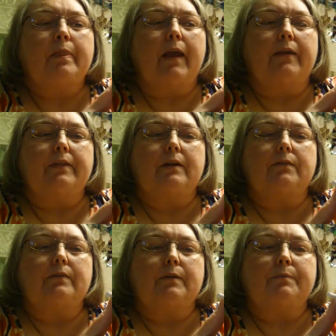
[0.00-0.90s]
And then if
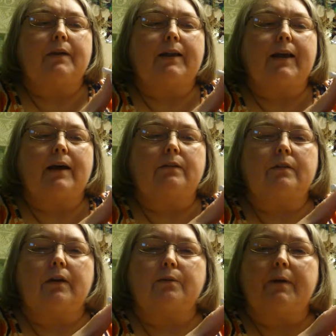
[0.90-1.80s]
it's upside down,
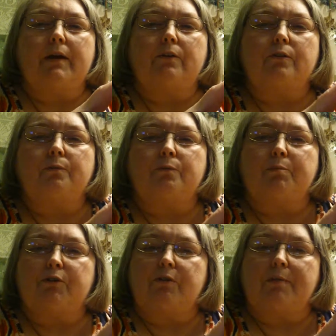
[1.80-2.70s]
the other way, you just
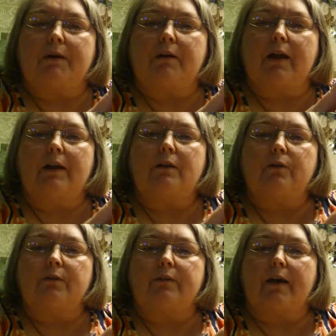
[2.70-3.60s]
push the button again.
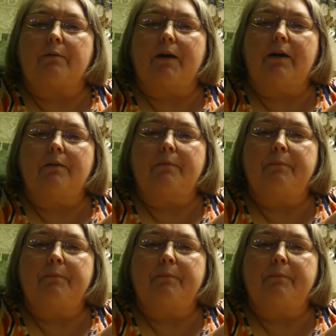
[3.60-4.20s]
It goes that way.